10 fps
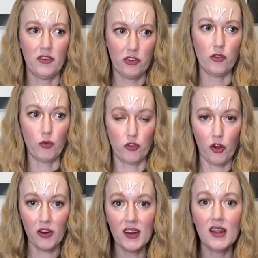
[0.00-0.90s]
She's
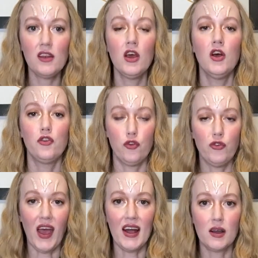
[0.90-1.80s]
returning to
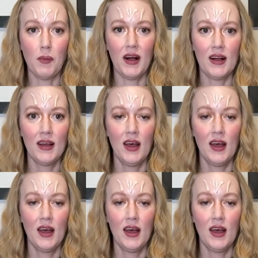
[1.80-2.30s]
Dagobah,